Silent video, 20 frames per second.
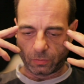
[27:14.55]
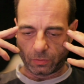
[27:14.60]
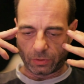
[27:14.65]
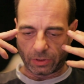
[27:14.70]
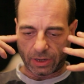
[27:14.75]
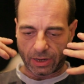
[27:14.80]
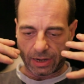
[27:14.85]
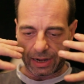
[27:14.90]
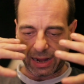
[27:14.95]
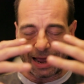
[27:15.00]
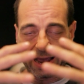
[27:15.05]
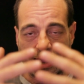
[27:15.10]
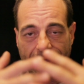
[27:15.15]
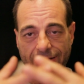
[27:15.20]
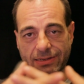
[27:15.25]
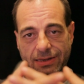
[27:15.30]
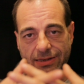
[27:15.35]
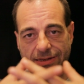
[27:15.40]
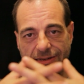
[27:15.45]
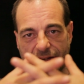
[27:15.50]
it
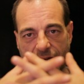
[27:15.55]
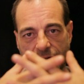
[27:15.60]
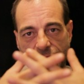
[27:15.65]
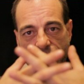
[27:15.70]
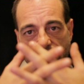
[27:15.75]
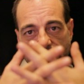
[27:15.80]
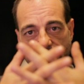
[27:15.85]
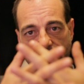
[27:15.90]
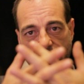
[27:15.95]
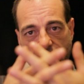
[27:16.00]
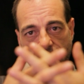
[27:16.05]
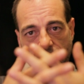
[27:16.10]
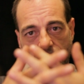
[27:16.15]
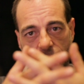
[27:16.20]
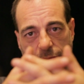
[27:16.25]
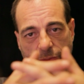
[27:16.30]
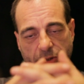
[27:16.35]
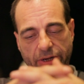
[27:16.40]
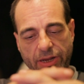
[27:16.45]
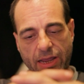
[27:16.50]
has essentially
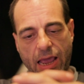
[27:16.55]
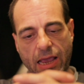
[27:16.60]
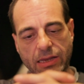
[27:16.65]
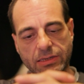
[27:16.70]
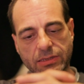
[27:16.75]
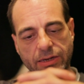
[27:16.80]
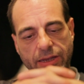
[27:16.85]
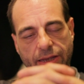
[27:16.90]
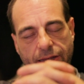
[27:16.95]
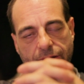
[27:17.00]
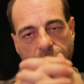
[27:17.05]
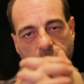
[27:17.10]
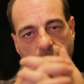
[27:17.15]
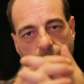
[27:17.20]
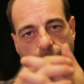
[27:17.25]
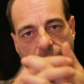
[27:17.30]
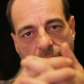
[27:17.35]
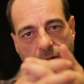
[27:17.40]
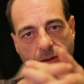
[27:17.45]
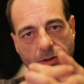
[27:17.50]
healed, but it hasn't healed
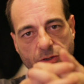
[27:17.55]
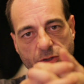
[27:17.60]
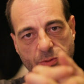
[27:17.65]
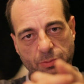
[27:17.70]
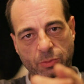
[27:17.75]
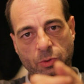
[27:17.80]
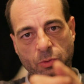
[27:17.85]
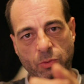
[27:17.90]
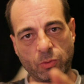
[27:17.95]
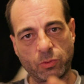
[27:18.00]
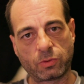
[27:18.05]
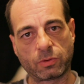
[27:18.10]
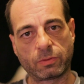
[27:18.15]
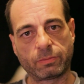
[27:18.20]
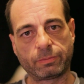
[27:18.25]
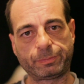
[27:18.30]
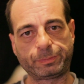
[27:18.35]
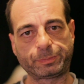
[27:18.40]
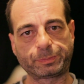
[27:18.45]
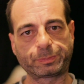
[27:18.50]
back smooth.
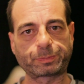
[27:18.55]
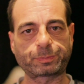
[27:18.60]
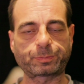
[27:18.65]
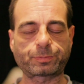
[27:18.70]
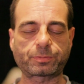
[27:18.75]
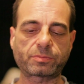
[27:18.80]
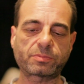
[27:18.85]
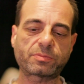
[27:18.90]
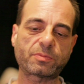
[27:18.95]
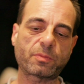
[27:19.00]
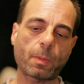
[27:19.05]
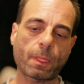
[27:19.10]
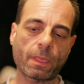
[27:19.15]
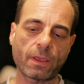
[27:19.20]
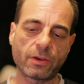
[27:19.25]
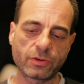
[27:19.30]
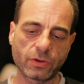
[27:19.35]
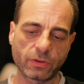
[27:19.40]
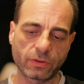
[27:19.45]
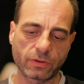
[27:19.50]

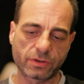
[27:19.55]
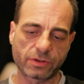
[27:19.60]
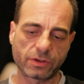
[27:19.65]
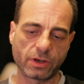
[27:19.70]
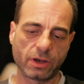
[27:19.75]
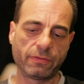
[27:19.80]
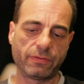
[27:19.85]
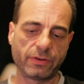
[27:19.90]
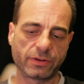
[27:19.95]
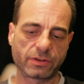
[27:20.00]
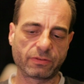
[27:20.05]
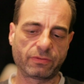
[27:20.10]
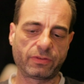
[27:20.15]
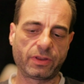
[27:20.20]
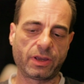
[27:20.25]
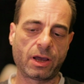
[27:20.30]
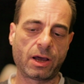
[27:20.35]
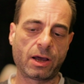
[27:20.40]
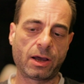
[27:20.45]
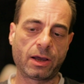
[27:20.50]
So the surface of
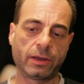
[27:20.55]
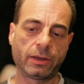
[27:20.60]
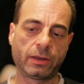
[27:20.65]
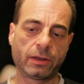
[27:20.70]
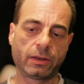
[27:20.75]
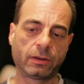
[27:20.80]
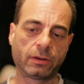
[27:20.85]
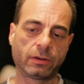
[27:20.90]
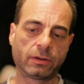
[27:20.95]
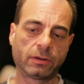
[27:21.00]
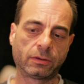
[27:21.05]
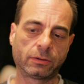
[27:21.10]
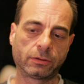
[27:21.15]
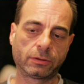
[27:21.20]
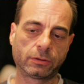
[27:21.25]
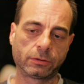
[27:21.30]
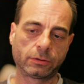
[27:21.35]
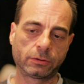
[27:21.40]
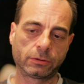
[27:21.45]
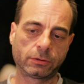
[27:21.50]
the eye
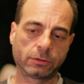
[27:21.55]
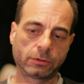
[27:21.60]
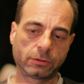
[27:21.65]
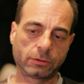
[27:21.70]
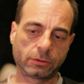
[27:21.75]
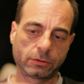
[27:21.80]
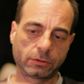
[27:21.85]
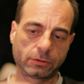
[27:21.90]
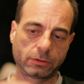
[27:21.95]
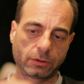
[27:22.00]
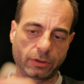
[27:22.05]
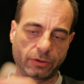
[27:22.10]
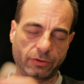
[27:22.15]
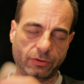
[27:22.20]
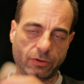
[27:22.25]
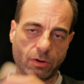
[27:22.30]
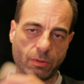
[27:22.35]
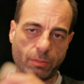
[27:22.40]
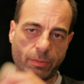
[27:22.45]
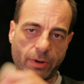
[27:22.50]
has
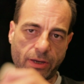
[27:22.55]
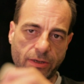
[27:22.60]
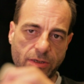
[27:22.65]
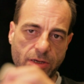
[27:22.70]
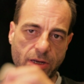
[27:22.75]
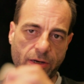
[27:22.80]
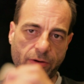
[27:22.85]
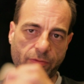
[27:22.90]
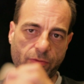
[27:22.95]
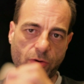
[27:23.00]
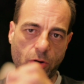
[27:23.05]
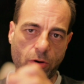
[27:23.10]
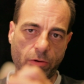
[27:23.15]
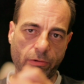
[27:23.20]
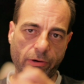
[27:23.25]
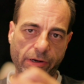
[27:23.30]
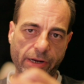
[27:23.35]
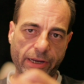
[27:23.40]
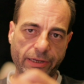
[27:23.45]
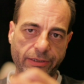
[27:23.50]
come back, it's kind of
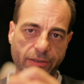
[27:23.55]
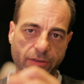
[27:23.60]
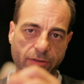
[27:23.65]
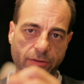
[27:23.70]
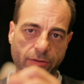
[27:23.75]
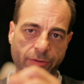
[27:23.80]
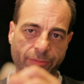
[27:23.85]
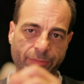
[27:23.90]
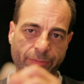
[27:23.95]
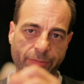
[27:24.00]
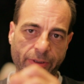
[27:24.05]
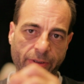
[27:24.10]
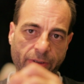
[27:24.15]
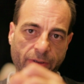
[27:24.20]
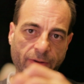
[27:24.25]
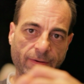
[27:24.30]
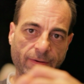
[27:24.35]
corrugated and lumpy,